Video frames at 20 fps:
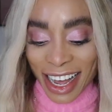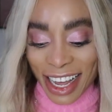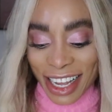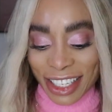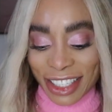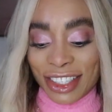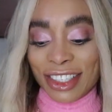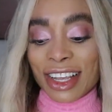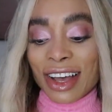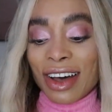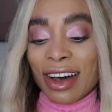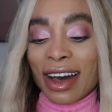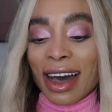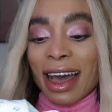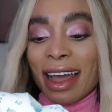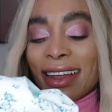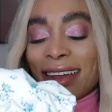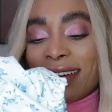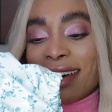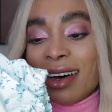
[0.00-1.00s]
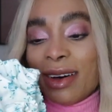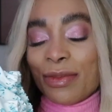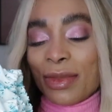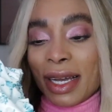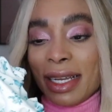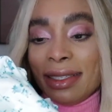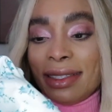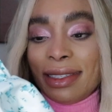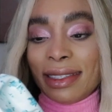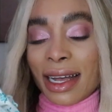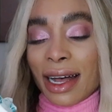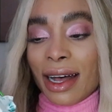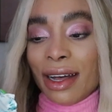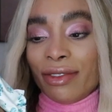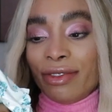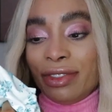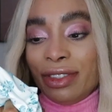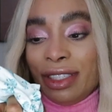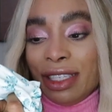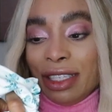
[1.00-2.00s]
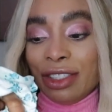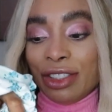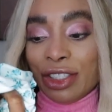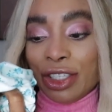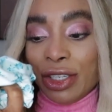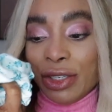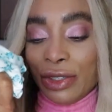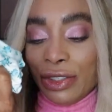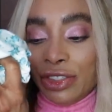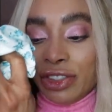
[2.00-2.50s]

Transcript: So I got myself this cute